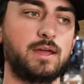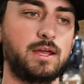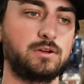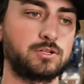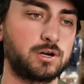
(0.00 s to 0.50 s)

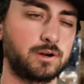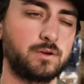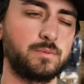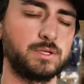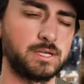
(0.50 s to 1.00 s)
and your target
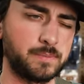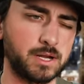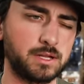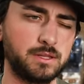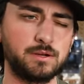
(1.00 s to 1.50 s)
would be
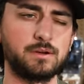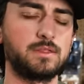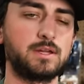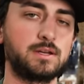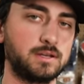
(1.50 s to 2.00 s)
semi-clear.
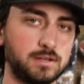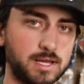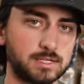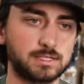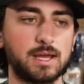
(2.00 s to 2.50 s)
And then
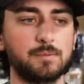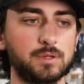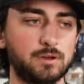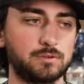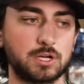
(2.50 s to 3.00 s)
next step,
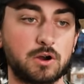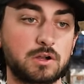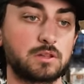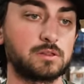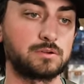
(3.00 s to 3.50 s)
you know,
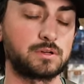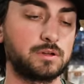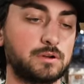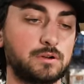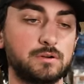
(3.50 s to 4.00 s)
target a little
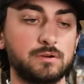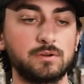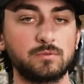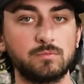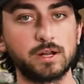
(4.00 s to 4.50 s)
clearer,
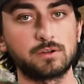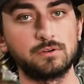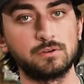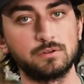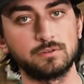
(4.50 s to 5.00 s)

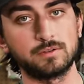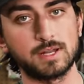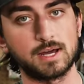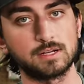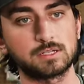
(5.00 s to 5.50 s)
reticle
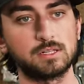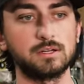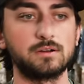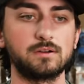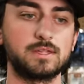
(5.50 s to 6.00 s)
not as
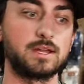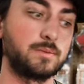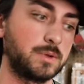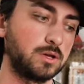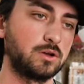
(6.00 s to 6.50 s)
clear. And then, I
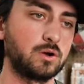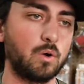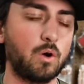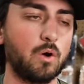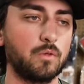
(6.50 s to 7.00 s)
mean, you can
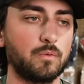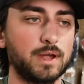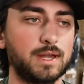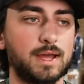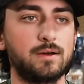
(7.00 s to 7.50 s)
go all the
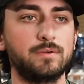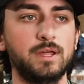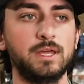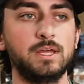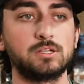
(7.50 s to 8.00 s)
way down
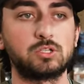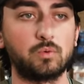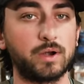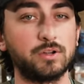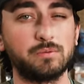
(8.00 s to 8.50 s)
to
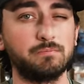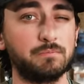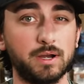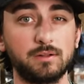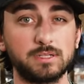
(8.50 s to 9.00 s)
where you can
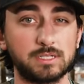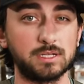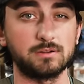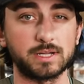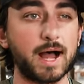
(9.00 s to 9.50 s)
barely see
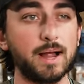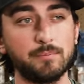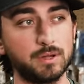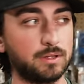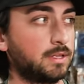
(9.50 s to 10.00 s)
your
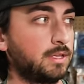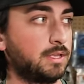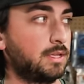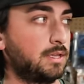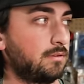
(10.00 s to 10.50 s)
dot, but
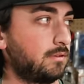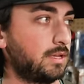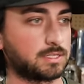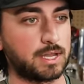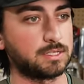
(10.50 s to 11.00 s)

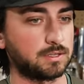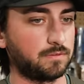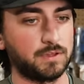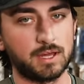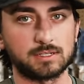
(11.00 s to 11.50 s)
it's as
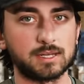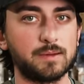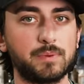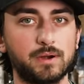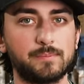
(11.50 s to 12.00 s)
if you got a
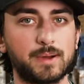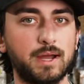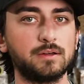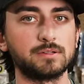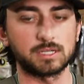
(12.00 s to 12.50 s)
10 pair of
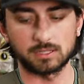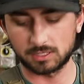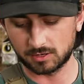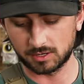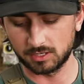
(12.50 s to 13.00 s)
binos on the
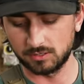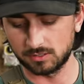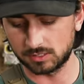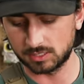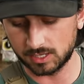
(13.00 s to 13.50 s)
target and you
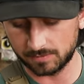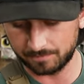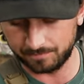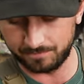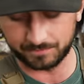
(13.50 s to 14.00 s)
can see it.
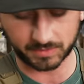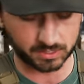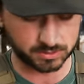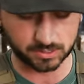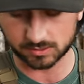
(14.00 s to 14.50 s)

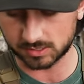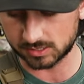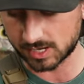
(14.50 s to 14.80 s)
So it's just